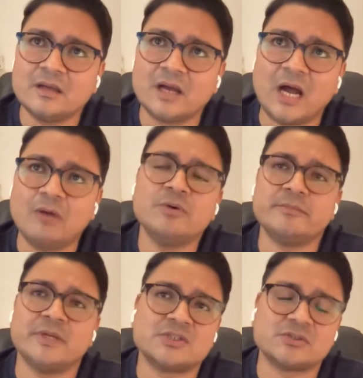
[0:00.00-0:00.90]
How do
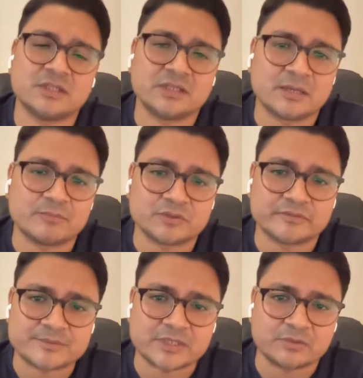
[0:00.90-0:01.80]
I make sure that they come to
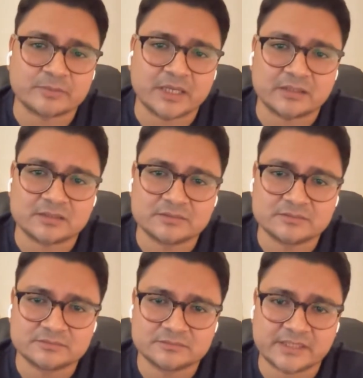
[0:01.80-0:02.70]
the website to buy it,
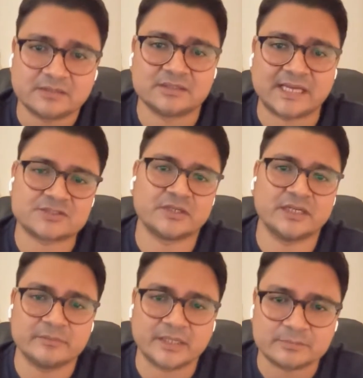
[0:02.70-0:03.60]
right? That's
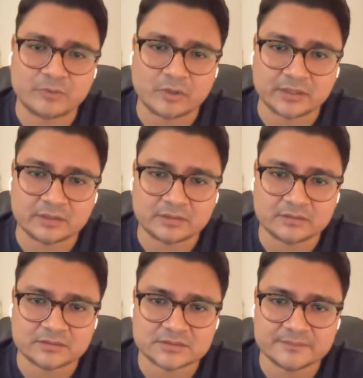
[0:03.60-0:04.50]
really where the point
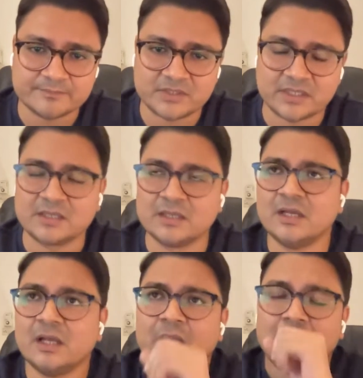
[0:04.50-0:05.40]
is,
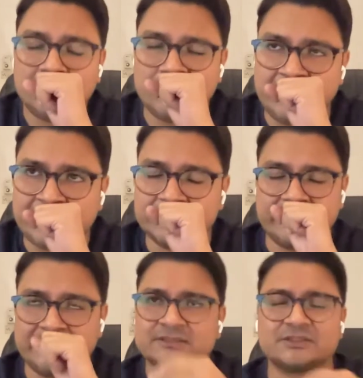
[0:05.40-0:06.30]

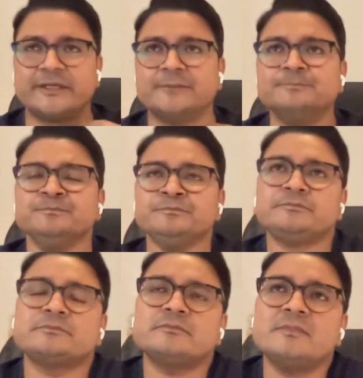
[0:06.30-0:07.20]
right? Sorry.
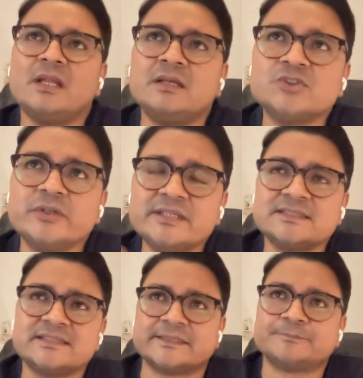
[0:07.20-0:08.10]
So here
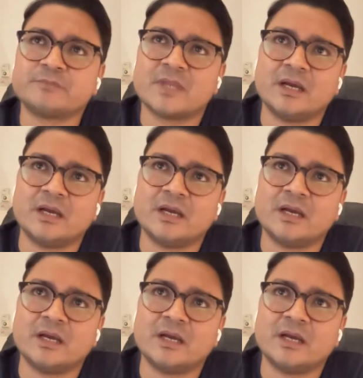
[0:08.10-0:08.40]
is the thing.